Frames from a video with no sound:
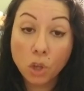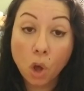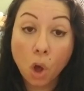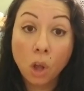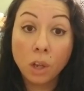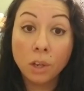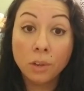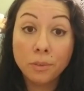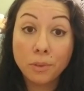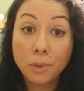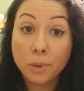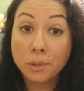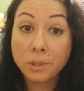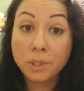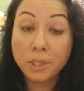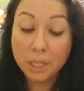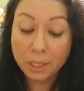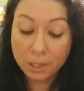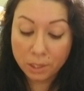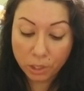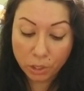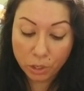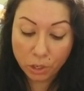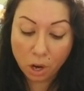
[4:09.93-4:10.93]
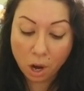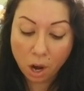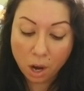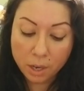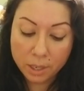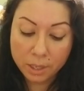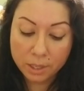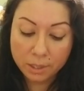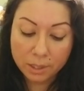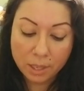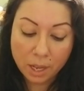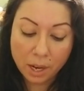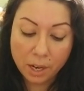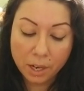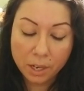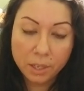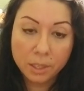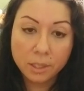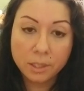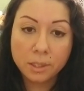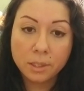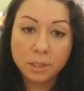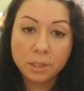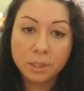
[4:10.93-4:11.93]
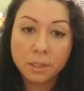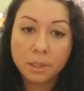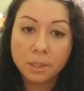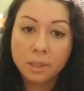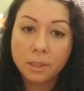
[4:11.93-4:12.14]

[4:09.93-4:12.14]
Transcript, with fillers: all of those things that your heart desires.